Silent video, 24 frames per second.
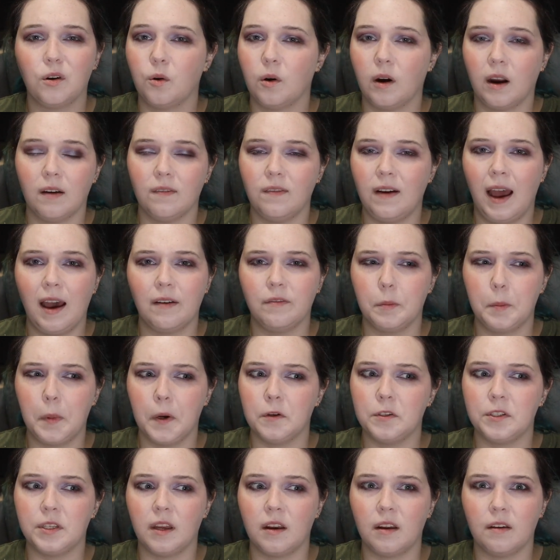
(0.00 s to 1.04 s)
or I haven't
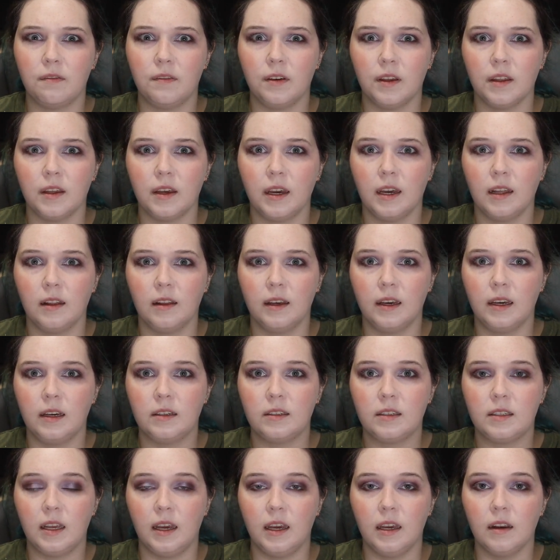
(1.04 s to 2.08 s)
posted affiliate
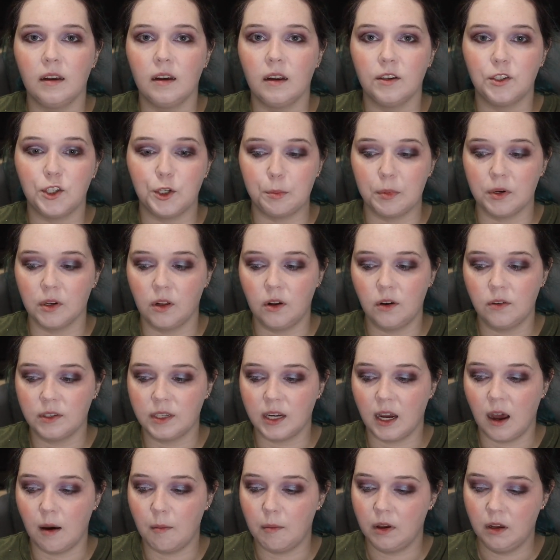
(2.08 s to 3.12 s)
links in a super long
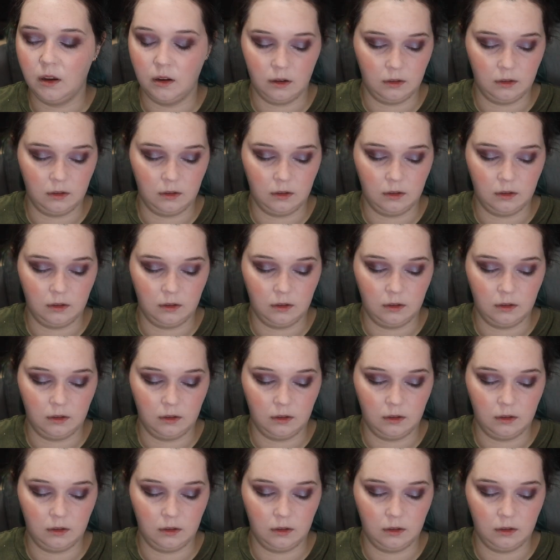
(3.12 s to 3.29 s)
time.